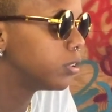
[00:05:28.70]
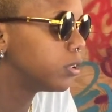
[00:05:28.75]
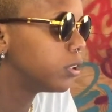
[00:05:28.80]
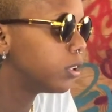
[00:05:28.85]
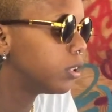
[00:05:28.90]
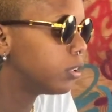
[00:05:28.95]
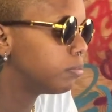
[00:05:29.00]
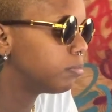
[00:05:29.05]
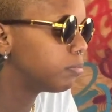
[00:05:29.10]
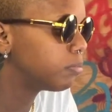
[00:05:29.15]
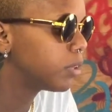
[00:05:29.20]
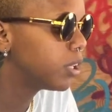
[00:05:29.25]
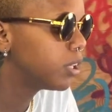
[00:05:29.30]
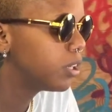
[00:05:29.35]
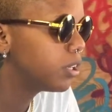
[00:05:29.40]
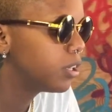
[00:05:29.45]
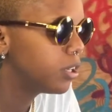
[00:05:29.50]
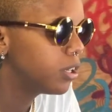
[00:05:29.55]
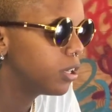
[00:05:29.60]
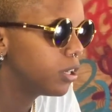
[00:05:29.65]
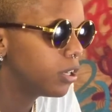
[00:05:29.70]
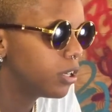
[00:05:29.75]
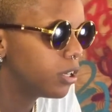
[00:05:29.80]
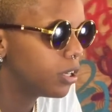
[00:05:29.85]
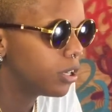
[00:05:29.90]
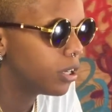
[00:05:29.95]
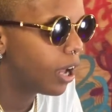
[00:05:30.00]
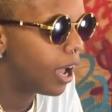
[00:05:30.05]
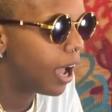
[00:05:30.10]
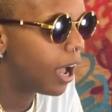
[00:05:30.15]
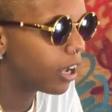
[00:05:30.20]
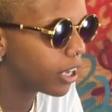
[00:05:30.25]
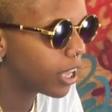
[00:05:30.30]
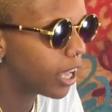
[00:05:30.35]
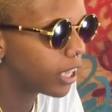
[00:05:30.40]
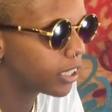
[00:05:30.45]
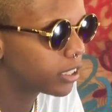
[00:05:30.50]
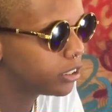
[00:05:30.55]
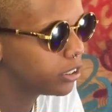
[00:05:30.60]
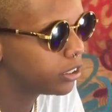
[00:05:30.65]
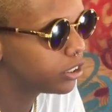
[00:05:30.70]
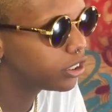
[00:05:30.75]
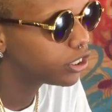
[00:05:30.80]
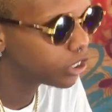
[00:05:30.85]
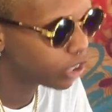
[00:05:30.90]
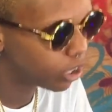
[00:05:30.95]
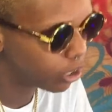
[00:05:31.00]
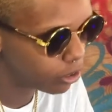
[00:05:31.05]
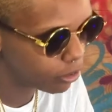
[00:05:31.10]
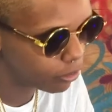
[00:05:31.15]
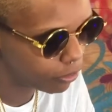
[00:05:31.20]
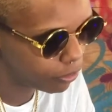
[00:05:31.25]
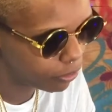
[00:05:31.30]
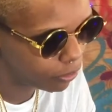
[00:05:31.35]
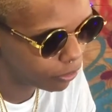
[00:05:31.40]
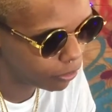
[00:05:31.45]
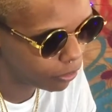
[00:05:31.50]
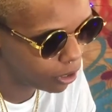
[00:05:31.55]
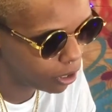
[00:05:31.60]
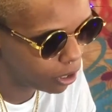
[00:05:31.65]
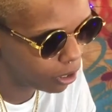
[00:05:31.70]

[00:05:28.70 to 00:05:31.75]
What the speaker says: and how to actually serve.